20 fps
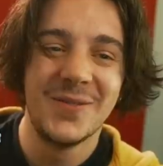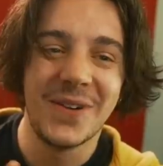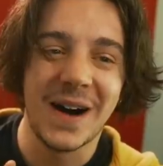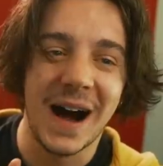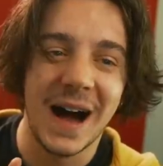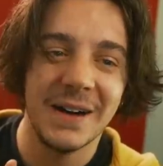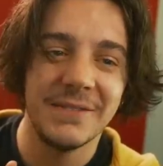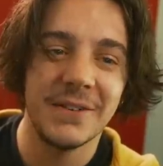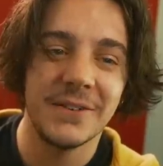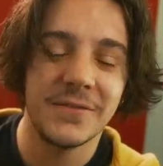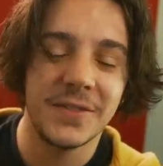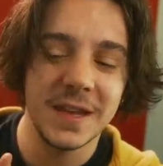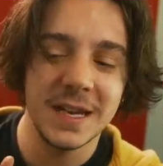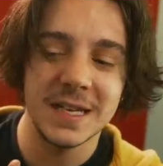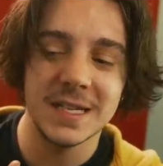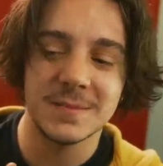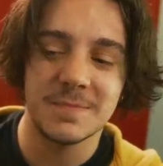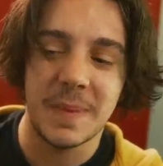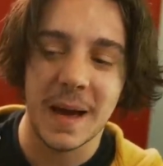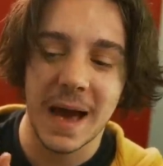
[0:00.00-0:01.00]
five of
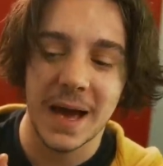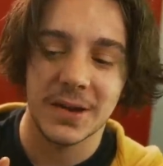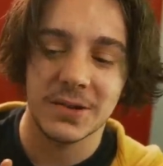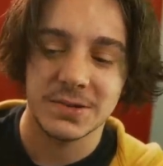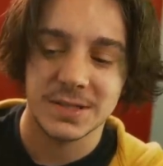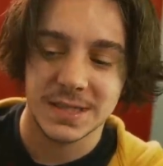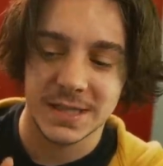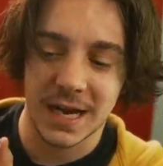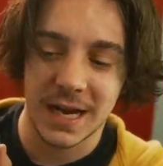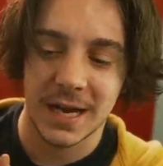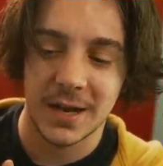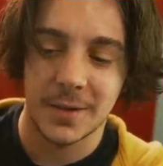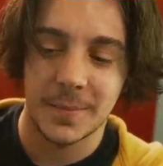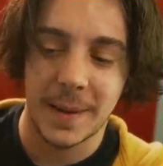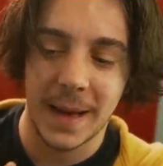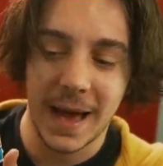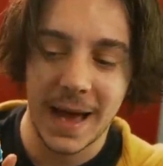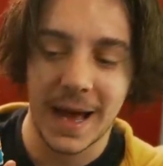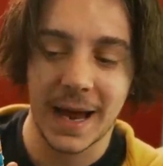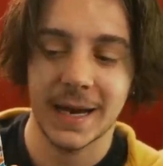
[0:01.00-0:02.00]
these battle style
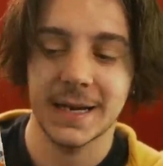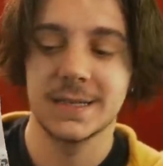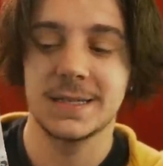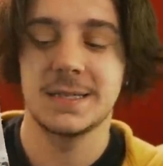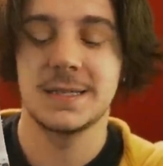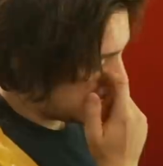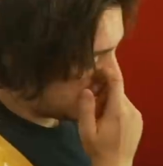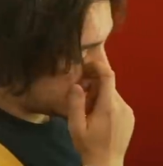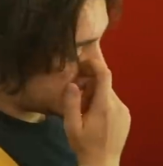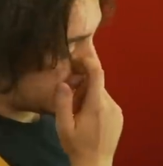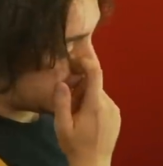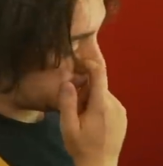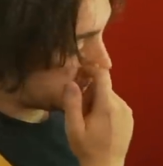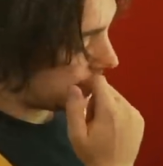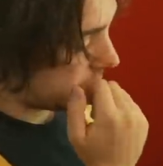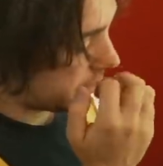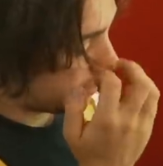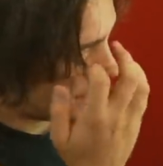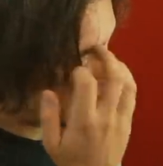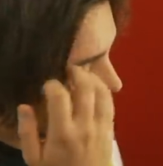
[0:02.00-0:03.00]
packs, and I am
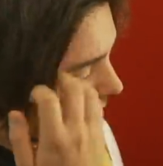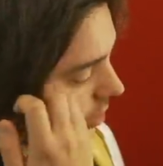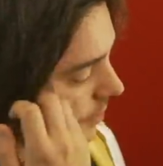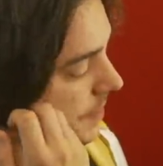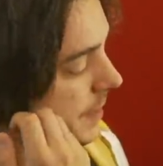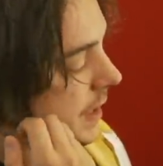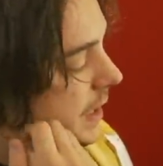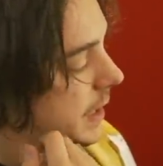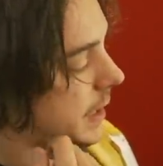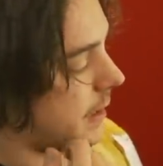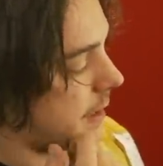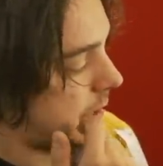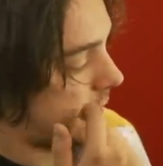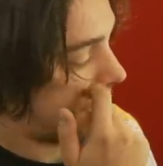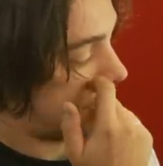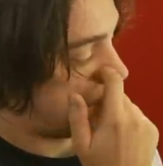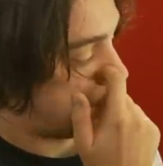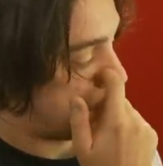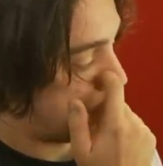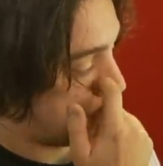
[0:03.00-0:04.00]
going to be opening
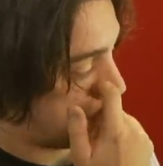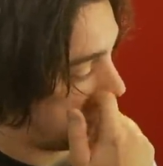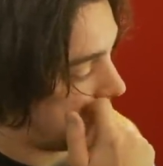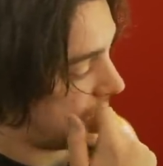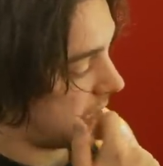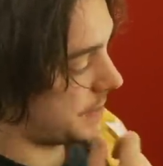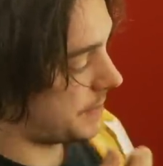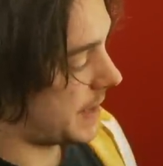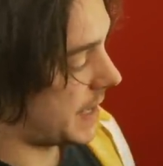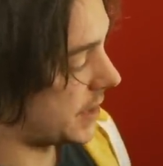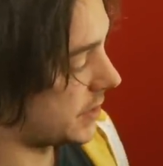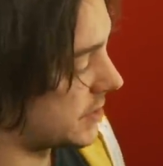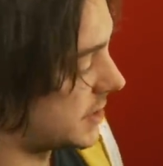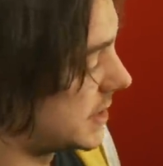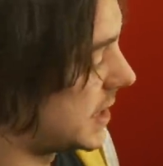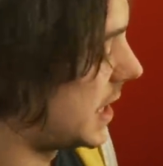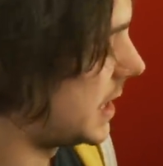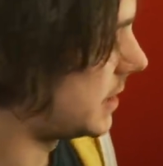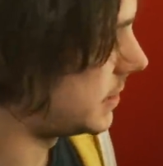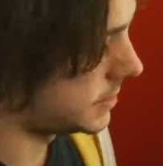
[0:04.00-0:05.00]
up a battle
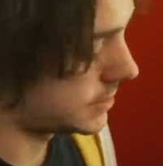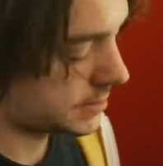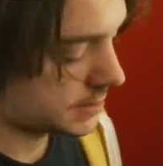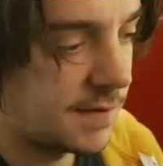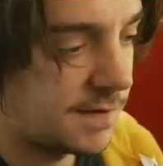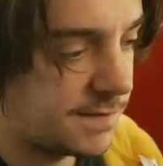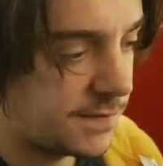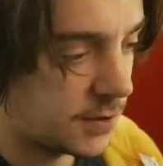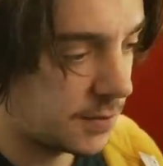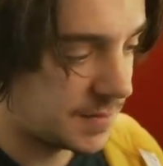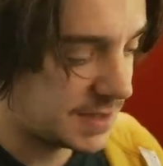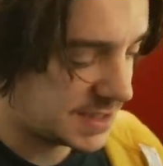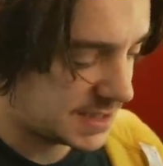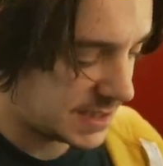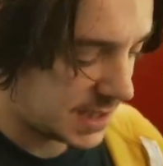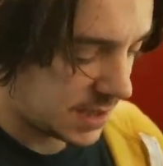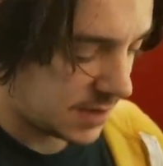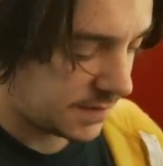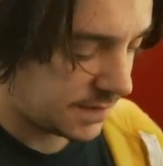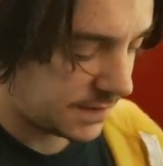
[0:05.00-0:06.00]
styles for
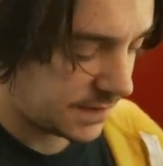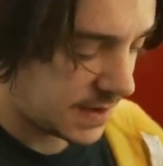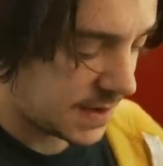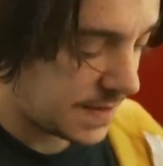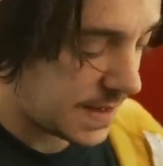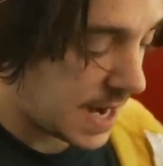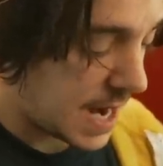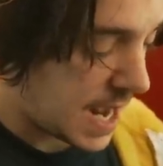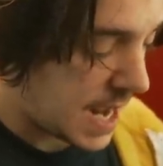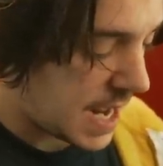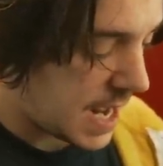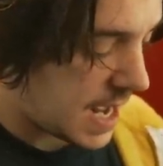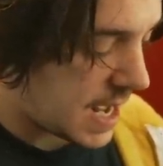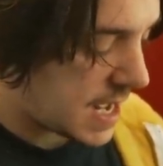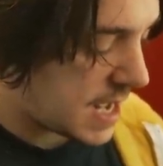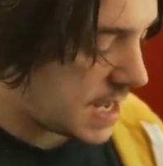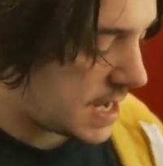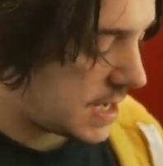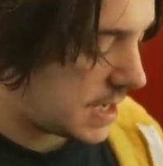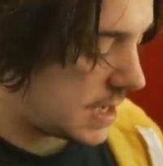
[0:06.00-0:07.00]
myself. And then I
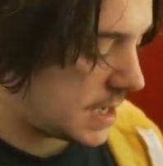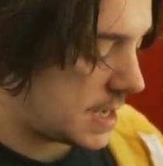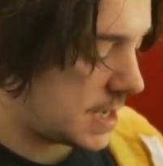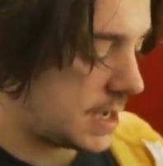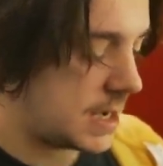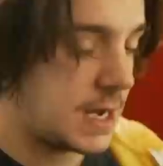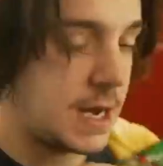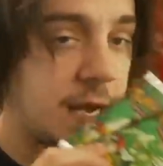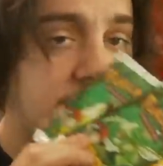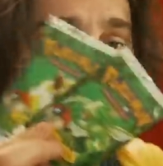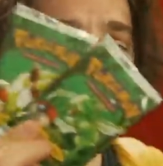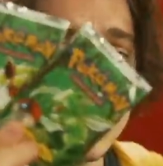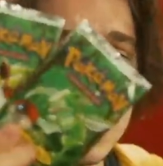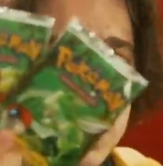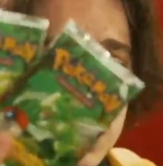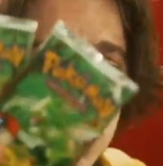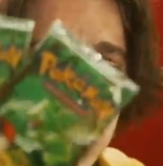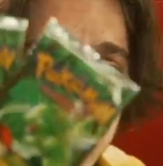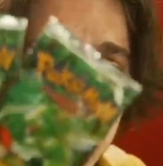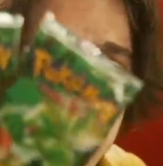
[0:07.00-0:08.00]
had uh, I had
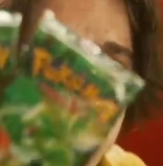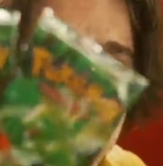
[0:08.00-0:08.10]
two